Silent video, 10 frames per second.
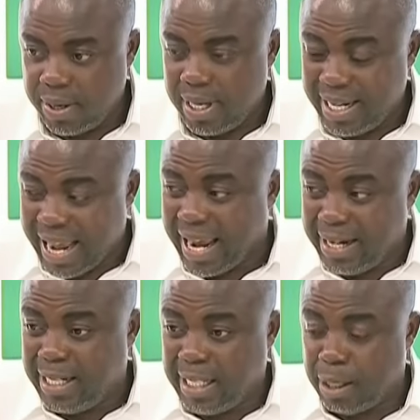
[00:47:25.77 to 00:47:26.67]
the
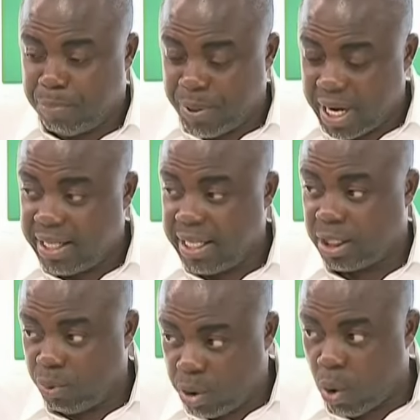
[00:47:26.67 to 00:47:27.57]
NDC,
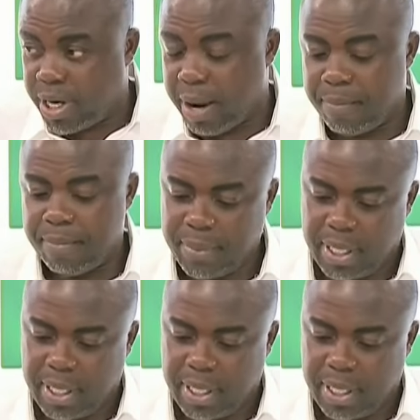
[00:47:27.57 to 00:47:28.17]
PNDC, we know them,